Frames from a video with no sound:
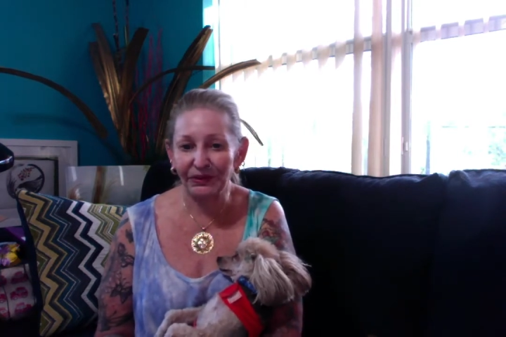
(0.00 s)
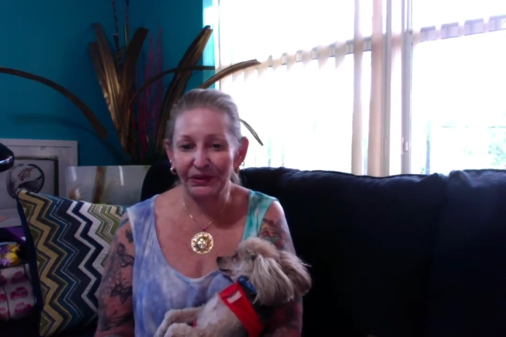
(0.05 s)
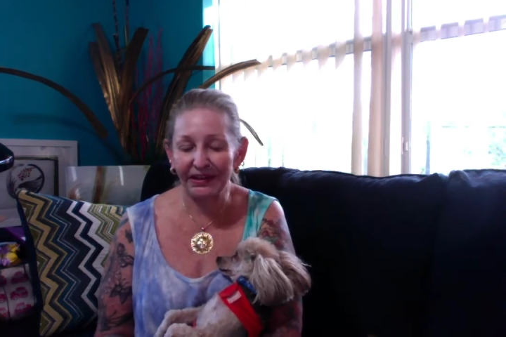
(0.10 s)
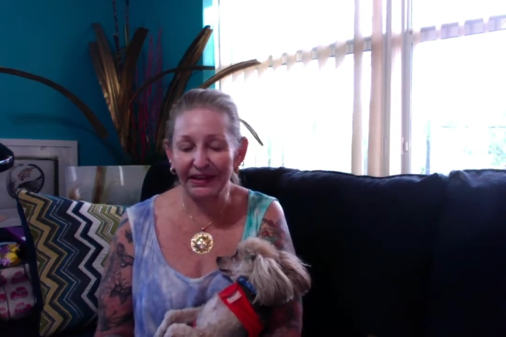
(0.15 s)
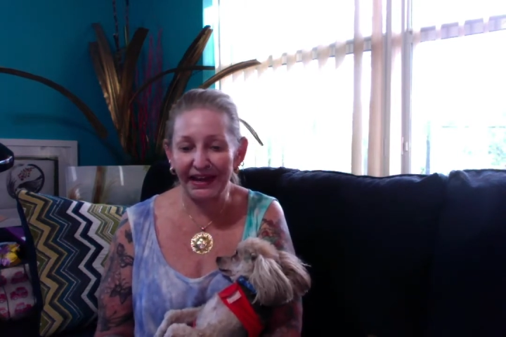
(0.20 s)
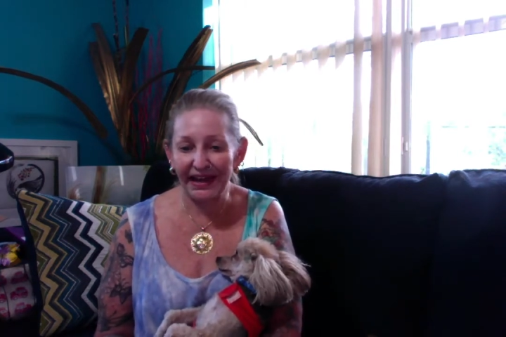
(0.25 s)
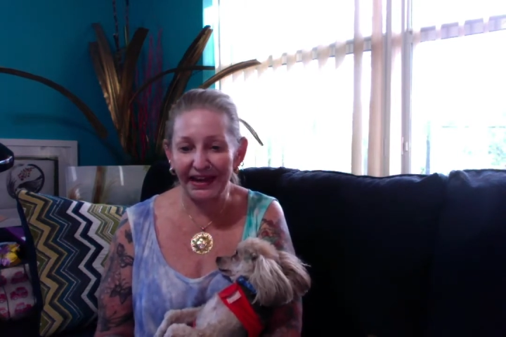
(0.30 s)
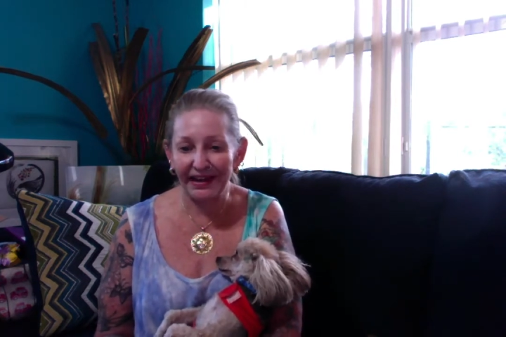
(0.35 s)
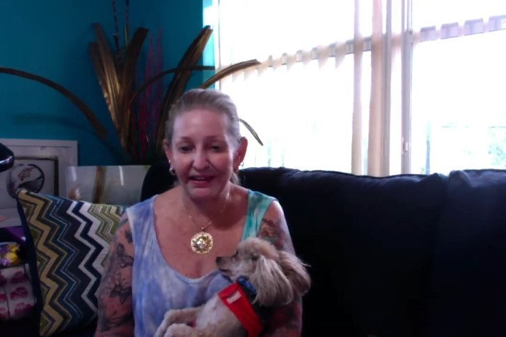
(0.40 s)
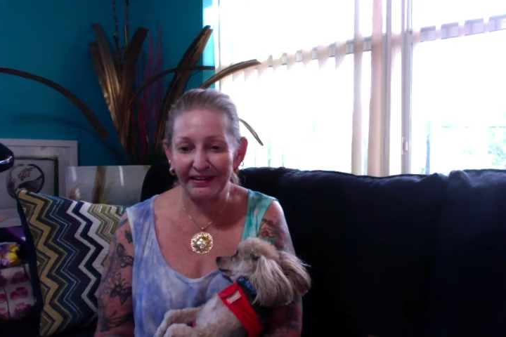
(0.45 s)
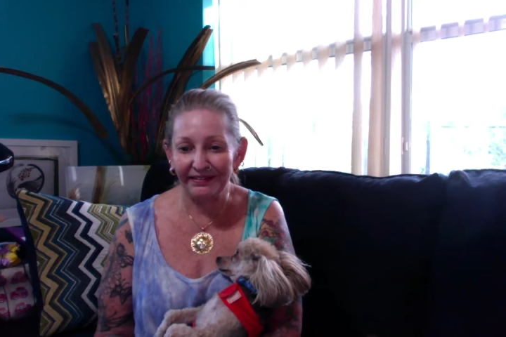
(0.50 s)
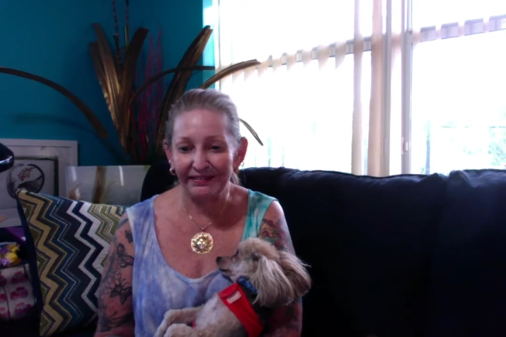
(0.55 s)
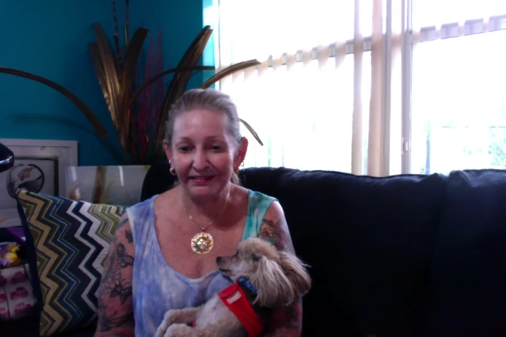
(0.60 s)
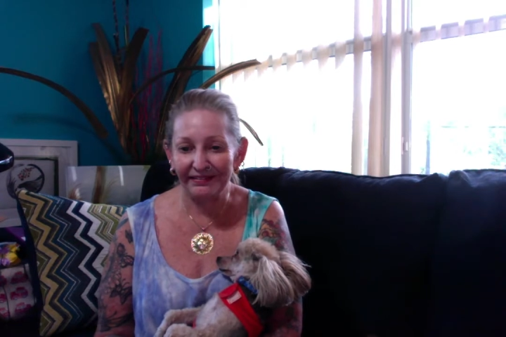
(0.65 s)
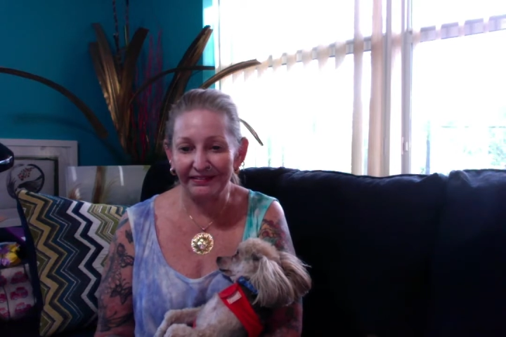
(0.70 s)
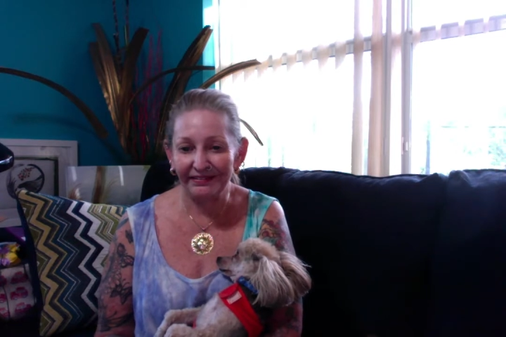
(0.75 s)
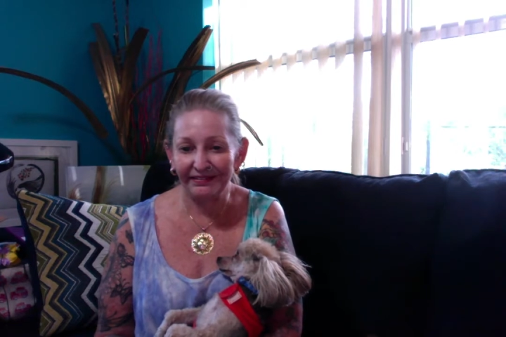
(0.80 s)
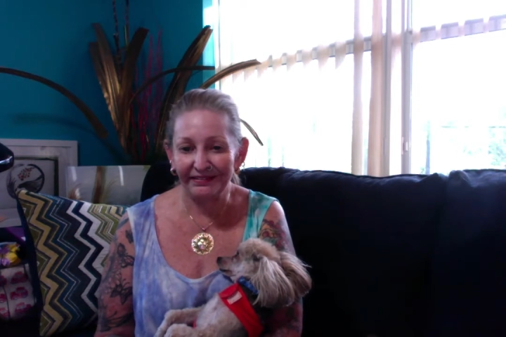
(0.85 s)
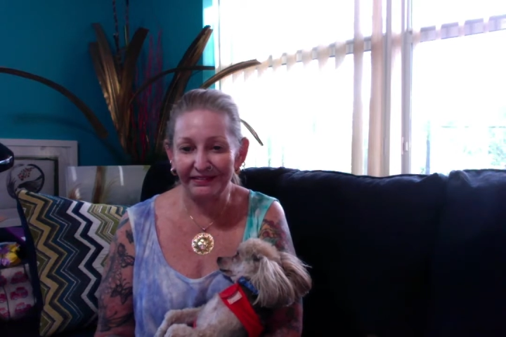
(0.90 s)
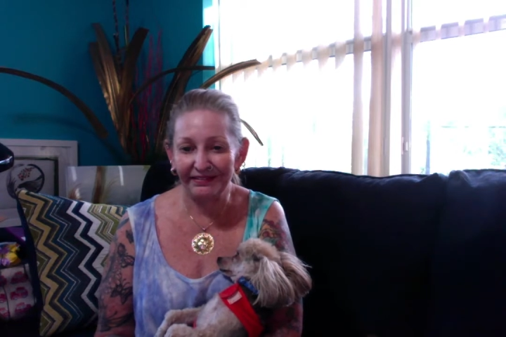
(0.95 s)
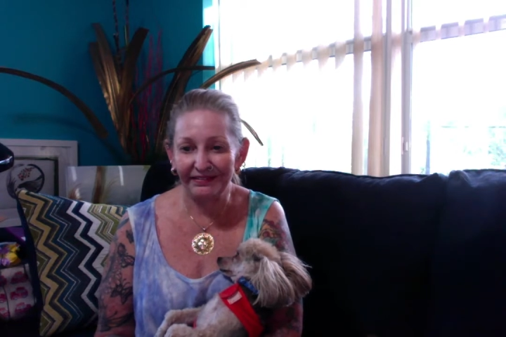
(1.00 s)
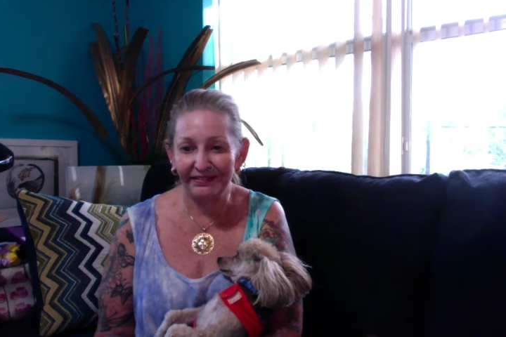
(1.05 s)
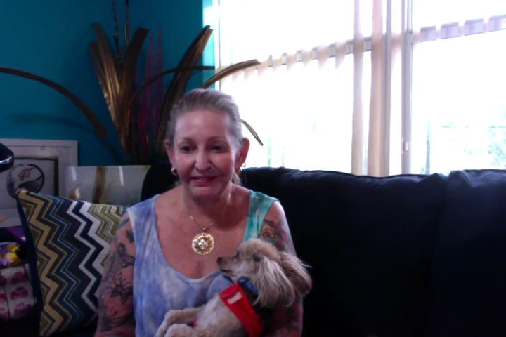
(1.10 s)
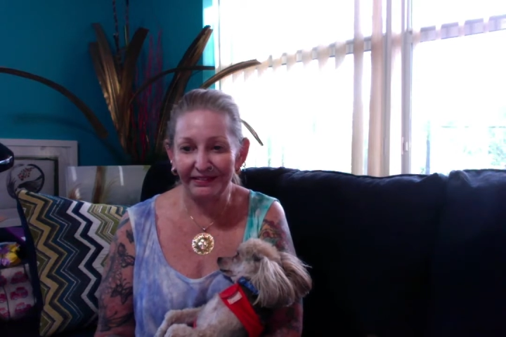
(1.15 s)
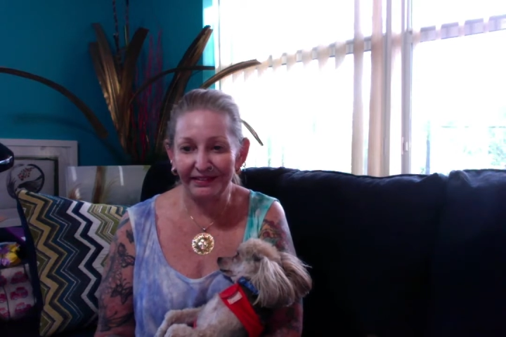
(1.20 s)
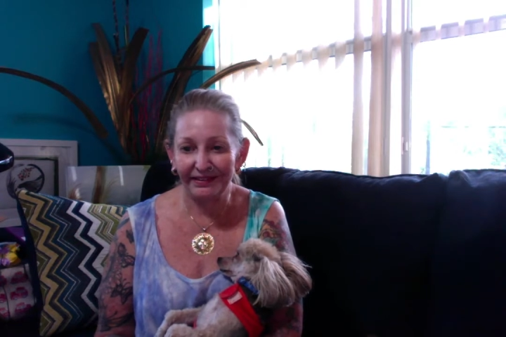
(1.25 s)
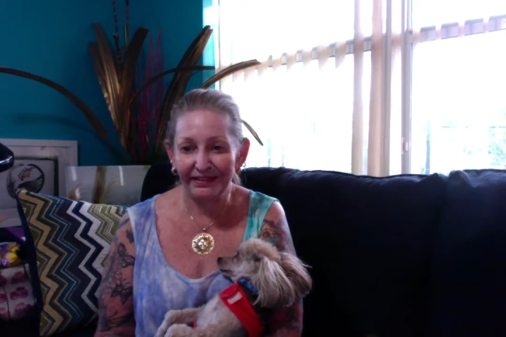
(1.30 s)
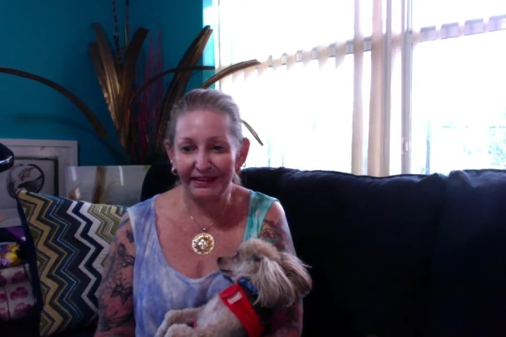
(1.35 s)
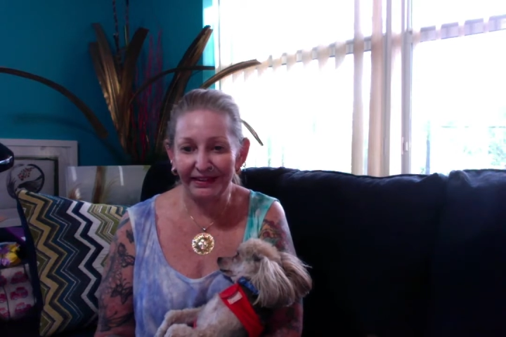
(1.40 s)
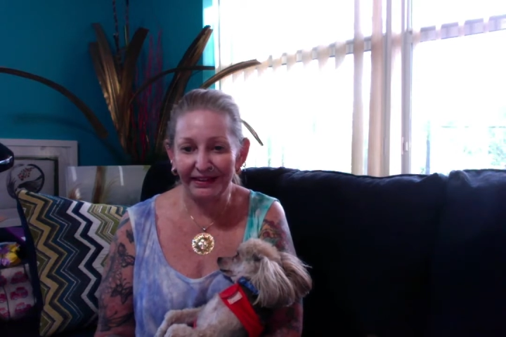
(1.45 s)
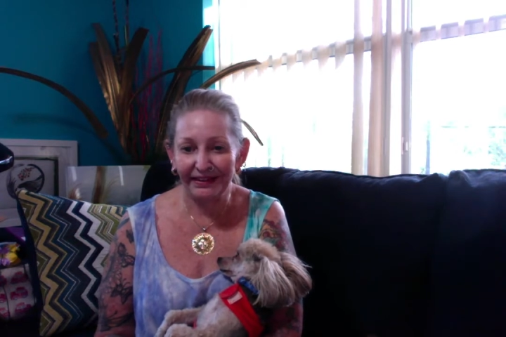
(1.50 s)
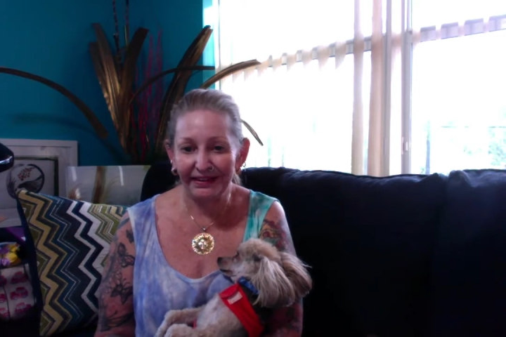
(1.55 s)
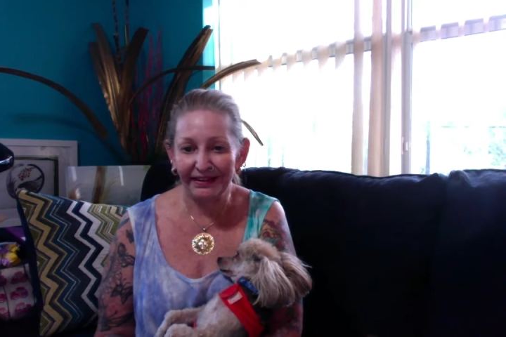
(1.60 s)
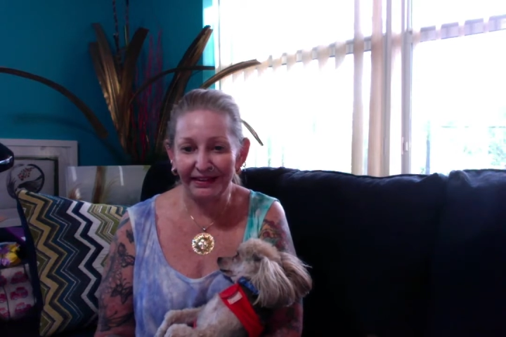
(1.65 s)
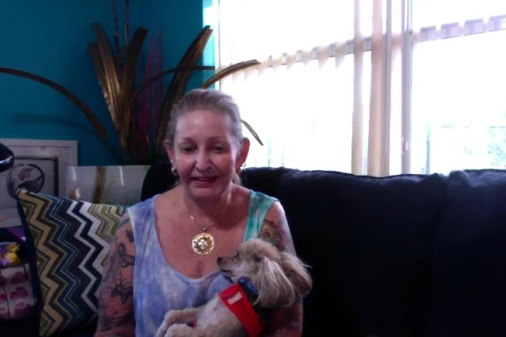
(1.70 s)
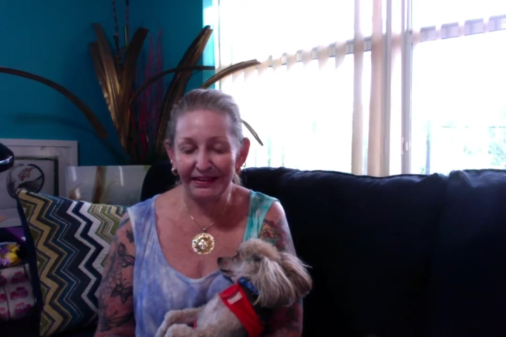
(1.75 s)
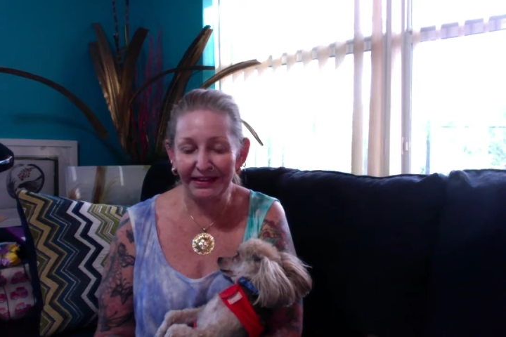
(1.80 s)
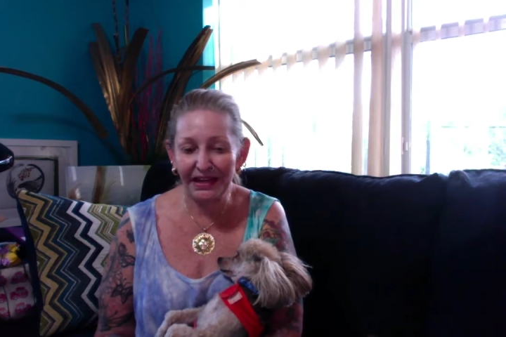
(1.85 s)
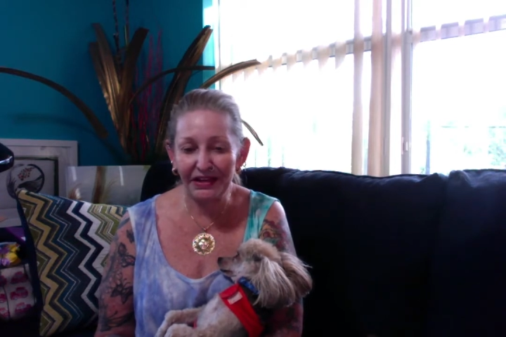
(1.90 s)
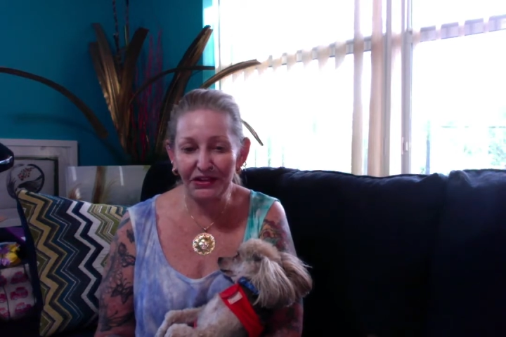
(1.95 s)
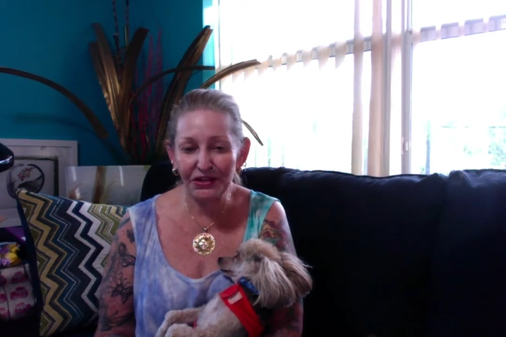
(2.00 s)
okay, then